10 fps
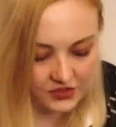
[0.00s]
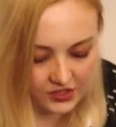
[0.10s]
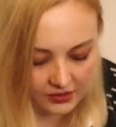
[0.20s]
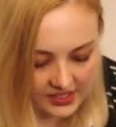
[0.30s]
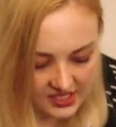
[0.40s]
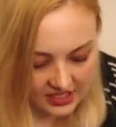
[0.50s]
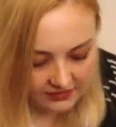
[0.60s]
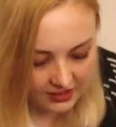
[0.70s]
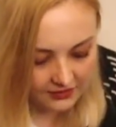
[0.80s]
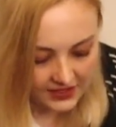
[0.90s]
So let's see if
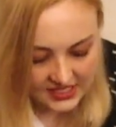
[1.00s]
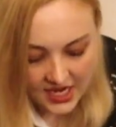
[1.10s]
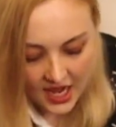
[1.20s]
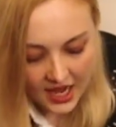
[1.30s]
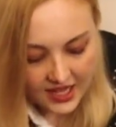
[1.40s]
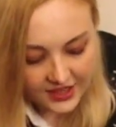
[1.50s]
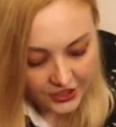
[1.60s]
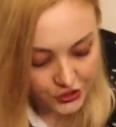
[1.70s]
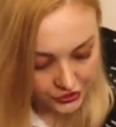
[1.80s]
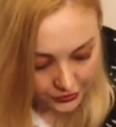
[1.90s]
they fit. They
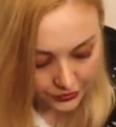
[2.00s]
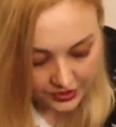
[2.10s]
do.